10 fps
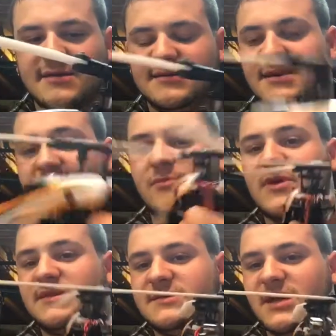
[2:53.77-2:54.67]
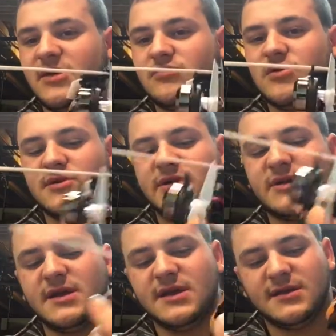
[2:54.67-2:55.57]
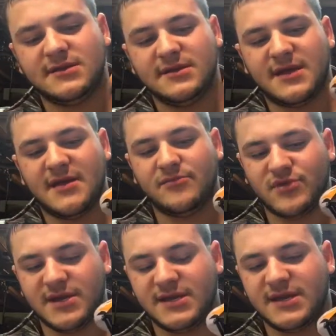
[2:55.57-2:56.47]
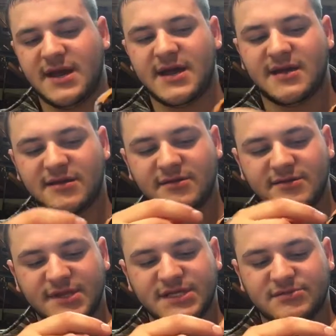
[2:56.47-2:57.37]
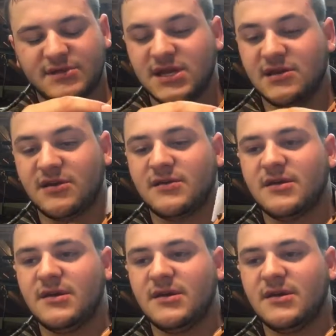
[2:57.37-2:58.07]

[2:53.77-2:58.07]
did not break the tail rotor, did not break this gear.